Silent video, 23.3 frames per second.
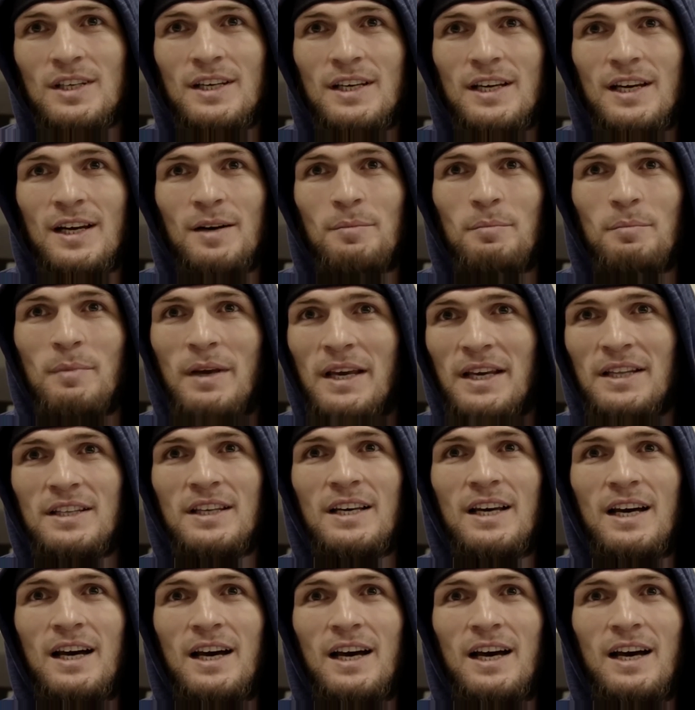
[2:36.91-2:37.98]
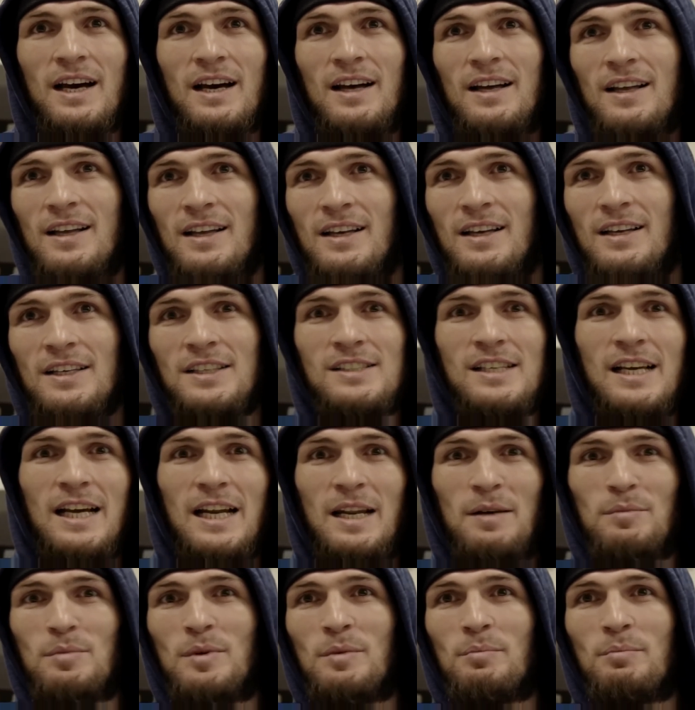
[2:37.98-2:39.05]
here, media, it's
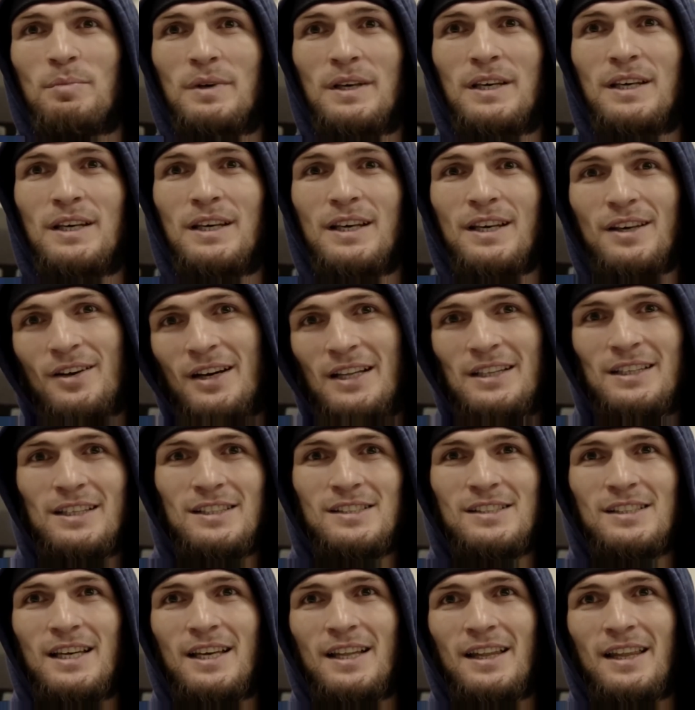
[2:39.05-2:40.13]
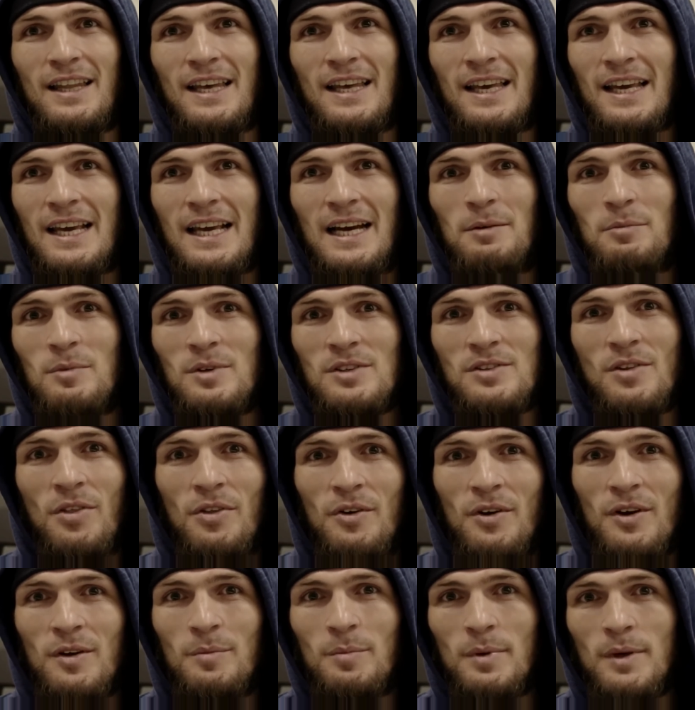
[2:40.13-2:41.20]
gonna be big, you understand, they come with
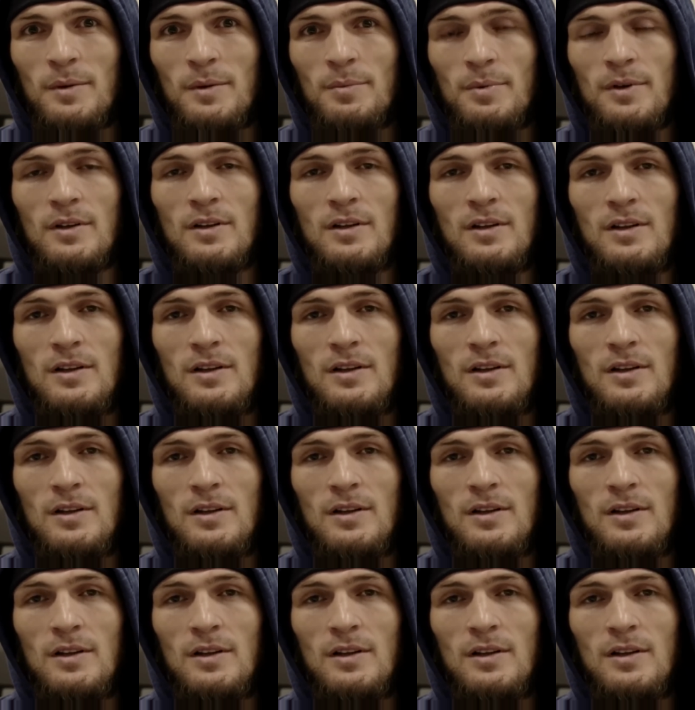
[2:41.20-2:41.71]
30 people.